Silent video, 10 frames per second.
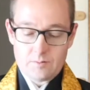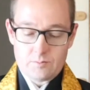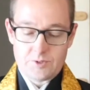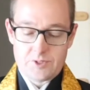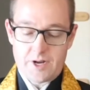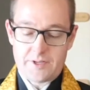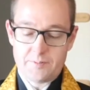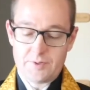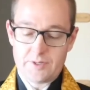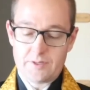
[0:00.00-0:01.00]
When
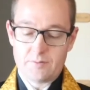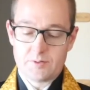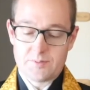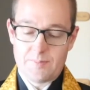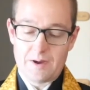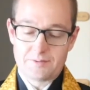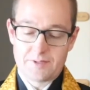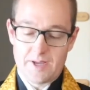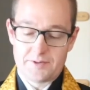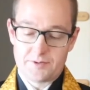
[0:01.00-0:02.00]
Shakyamuni was about
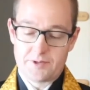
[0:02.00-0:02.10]
to enter